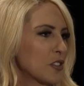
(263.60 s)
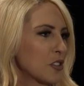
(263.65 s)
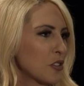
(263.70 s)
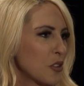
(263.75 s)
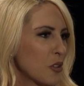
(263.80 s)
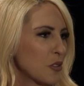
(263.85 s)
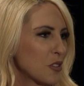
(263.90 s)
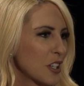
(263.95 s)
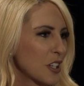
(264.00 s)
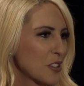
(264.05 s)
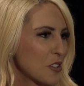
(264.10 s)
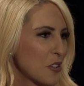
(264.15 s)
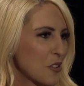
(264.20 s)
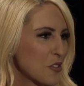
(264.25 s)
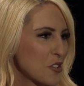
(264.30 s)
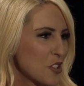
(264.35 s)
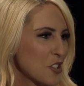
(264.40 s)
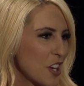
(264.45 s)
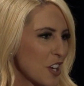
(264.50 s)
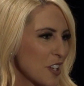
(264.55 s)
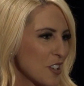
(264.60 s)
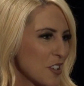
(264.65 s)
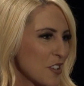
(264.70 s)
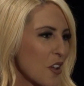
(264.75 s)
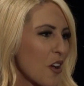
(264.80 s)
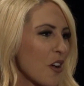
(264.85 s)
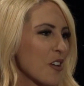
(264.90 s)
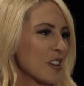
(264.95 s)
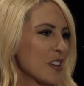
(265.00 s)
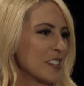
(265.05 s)
you know, technology changes
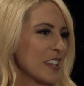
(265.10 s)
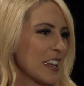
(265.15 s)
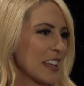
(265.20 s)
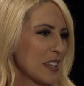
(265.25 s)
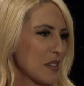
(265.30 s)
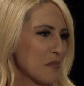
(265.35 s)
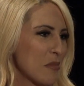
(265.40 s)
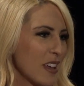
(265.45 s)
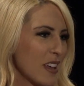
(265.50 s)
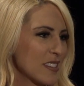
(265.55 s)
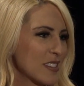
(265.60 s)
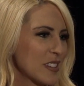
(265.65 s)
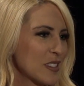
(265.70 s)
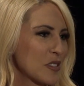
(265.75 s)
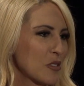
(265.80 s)
on a daily basis.